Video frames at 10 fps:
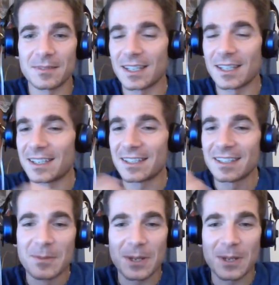Like
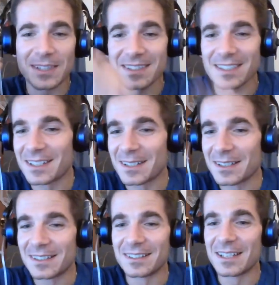practice in
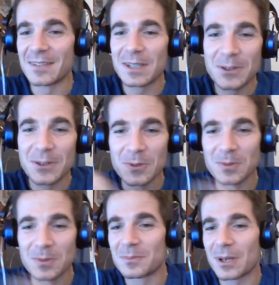a living
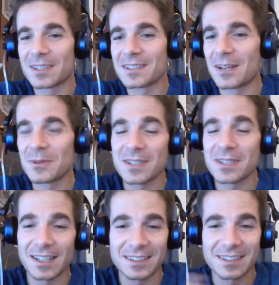room, practice
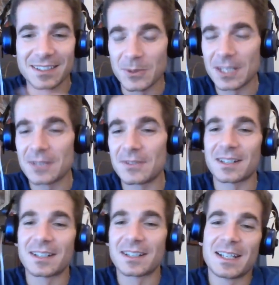outside, whenever.